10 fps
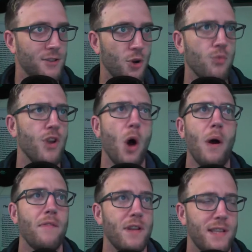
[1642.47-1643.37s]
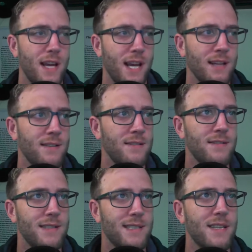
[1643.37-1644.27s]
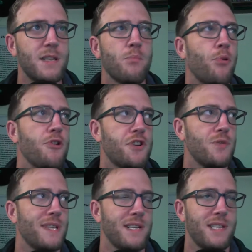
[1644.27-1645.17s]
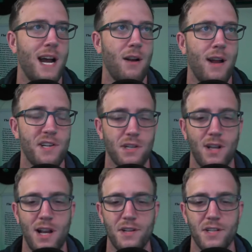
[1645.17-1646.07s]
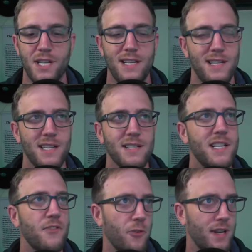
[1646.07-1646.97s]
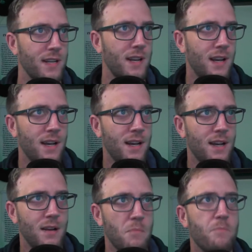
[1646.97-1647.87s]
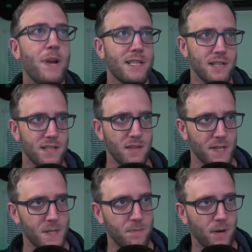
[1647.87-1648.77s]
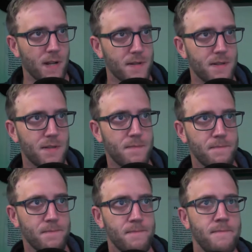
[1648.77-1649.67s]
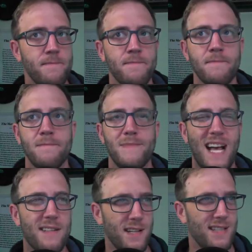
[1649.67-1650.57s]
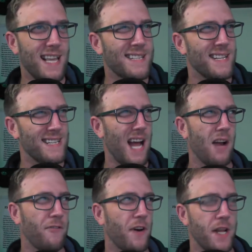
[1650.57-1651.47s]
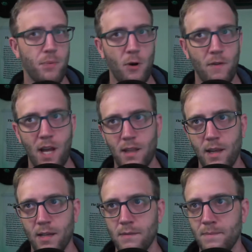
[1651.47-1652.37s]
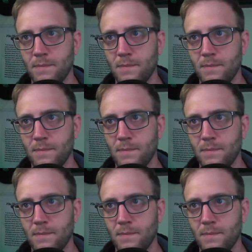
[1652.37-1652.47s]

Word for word: You don't know everything. It doesn't put you in this higher echelon. It just is a different basis of experience. That's a that's a not funny bro vet thing.